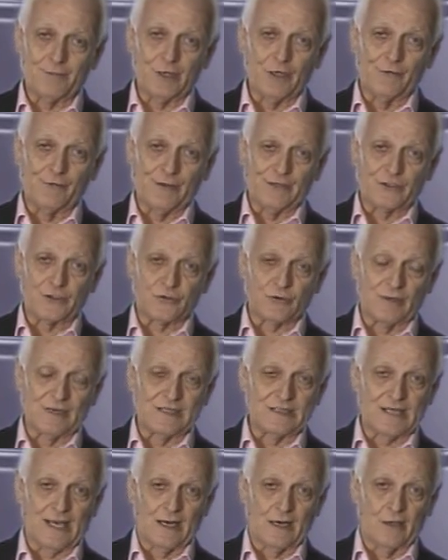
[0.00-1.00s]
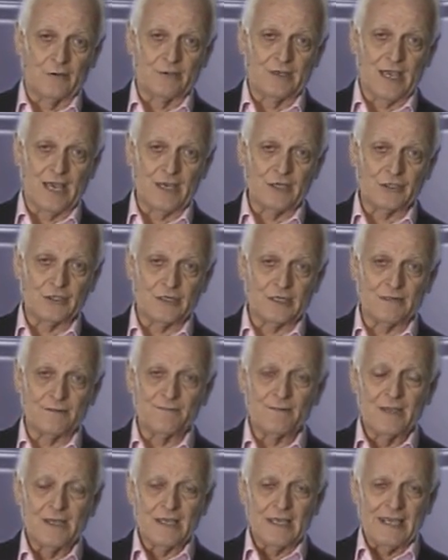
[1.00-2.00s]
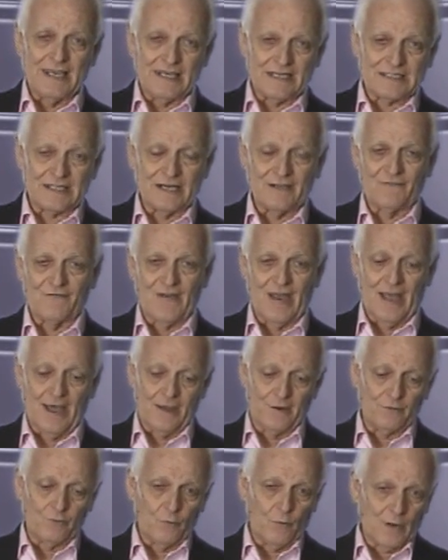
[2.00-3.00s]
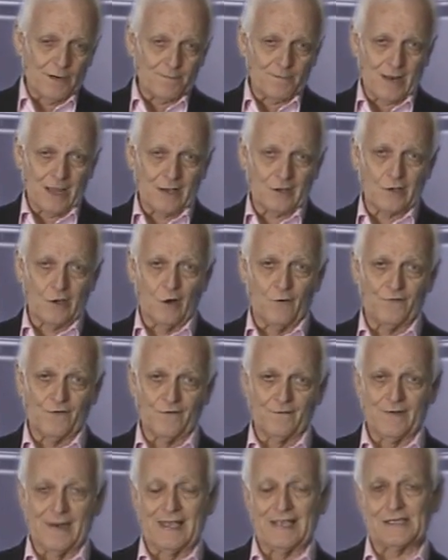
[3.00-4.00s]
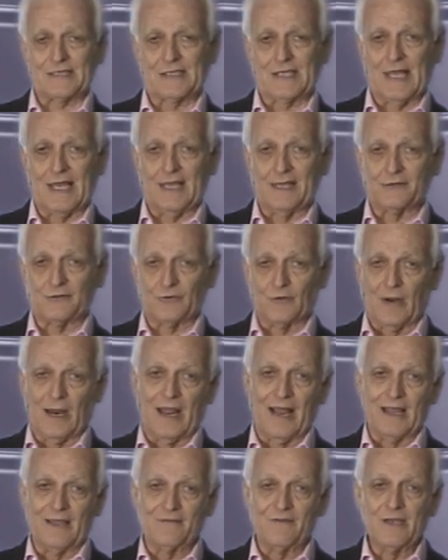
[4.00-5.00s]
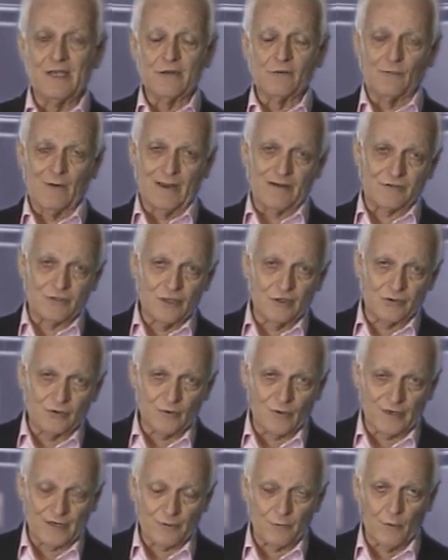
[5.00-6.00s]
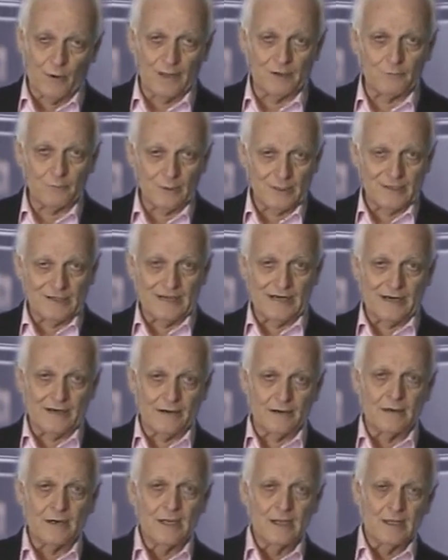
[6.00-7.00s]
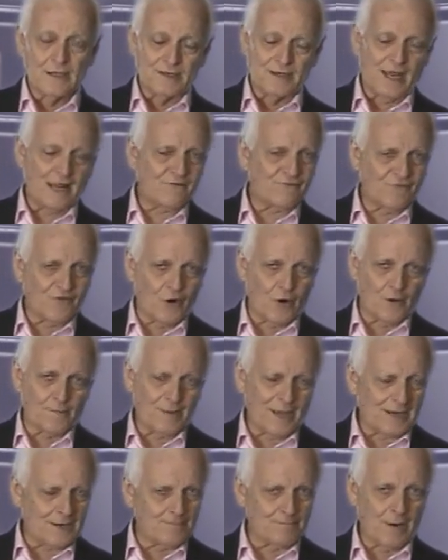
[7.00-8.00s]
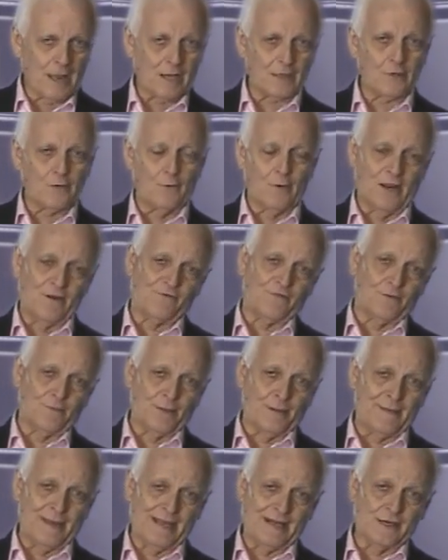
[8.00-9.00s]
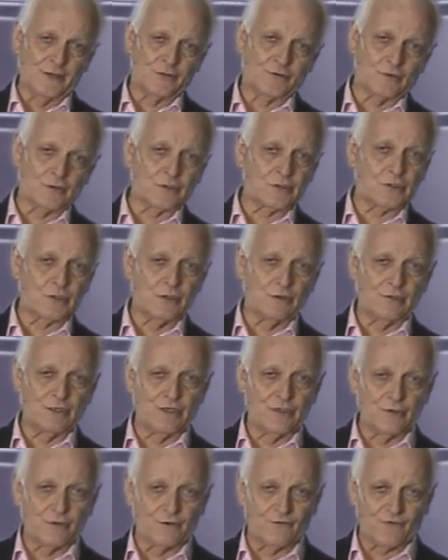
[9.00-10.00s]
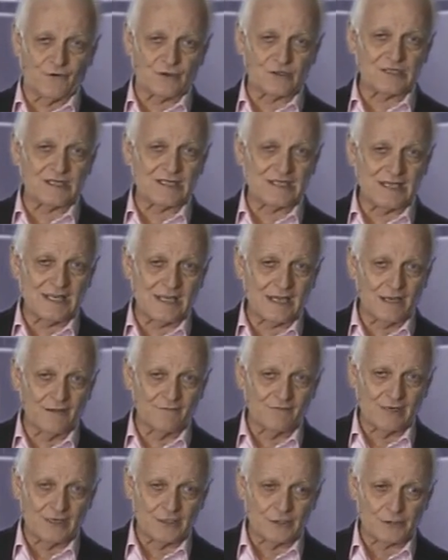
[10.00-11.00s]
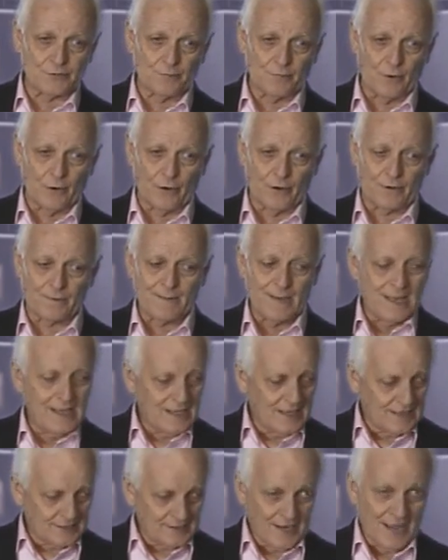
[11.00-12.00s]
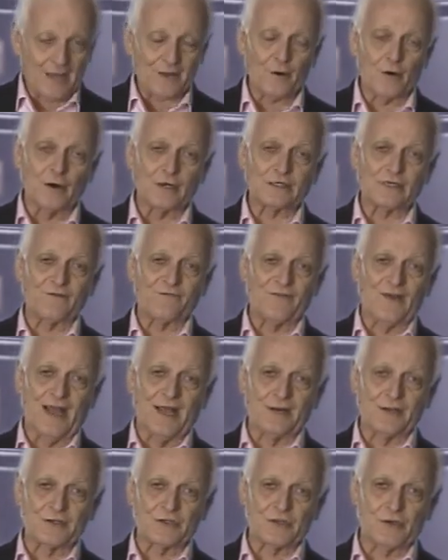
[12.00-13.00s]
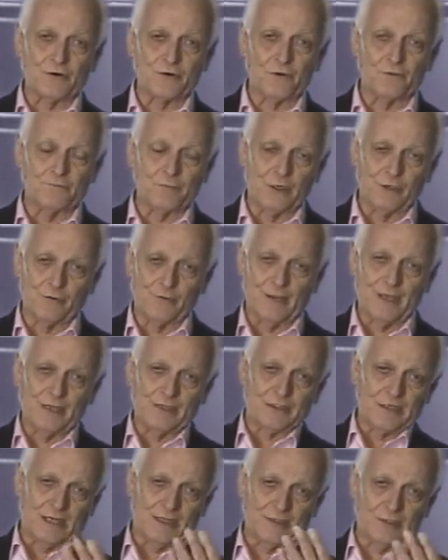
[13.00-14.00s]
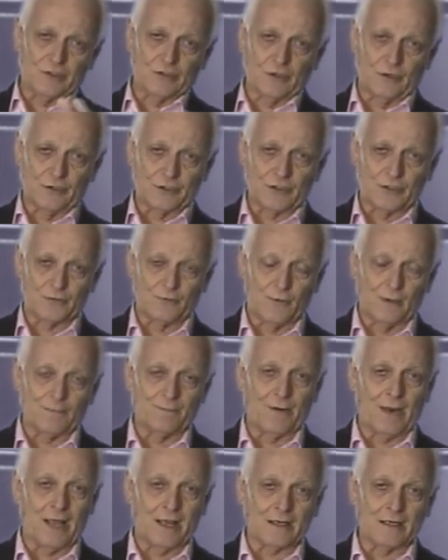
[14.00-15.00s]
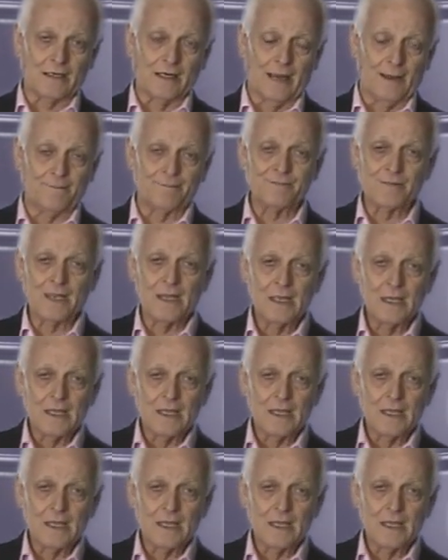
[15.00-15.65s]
Blue Ridge Street is our location easily found one block off of Lakeside Drive, Route 221. We're near, not far, about a block away from the main entrance to the University of Lynchburg. Not hard to find us. Turn on Blue Ridge, and the church is one block up.